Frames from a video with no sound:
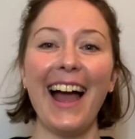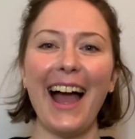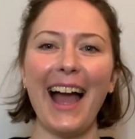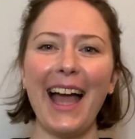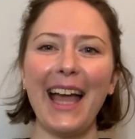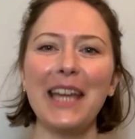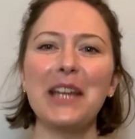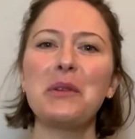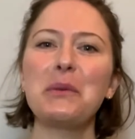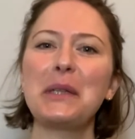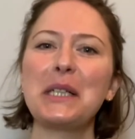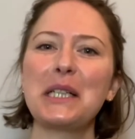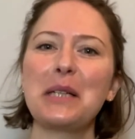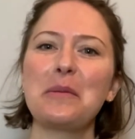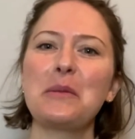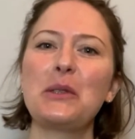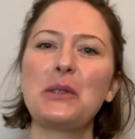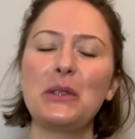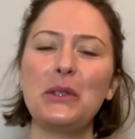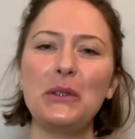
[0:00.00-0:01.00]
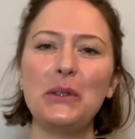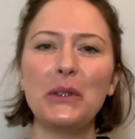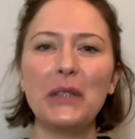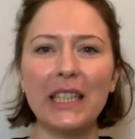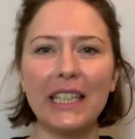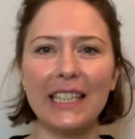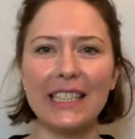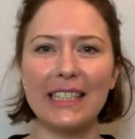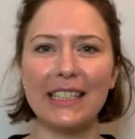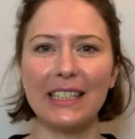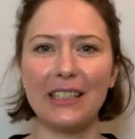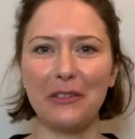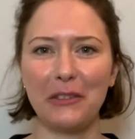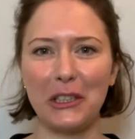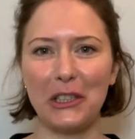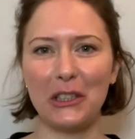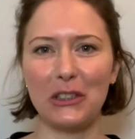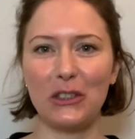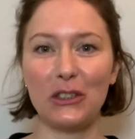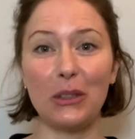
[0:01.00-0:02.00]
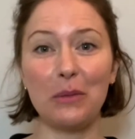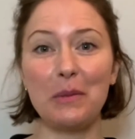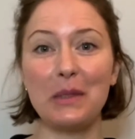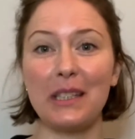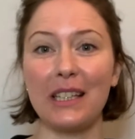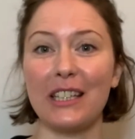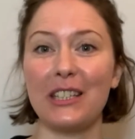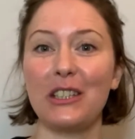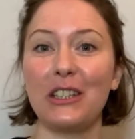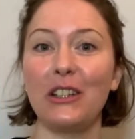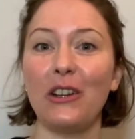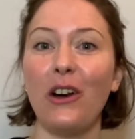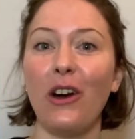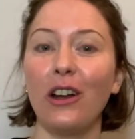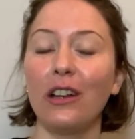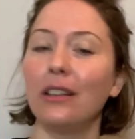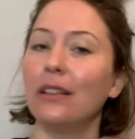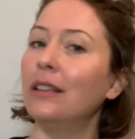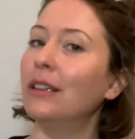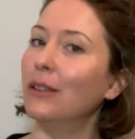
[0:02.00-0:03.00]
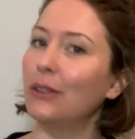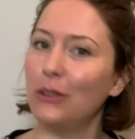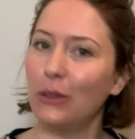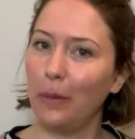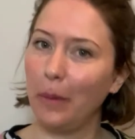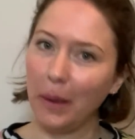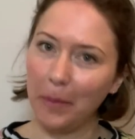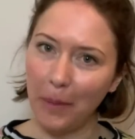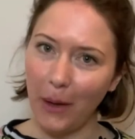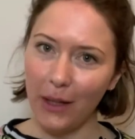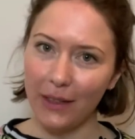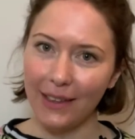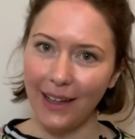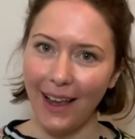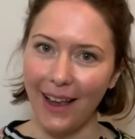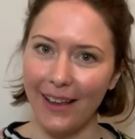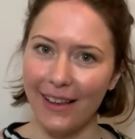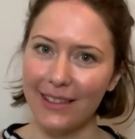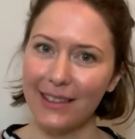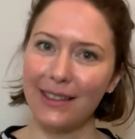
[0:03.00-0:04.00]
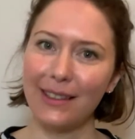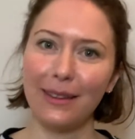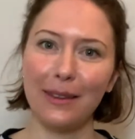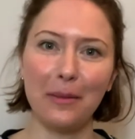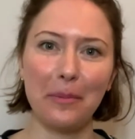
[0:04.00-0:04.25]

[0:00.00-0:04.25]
Hey and welcome to a new Hedi's Innovation Gym session on YouTube and podcast, the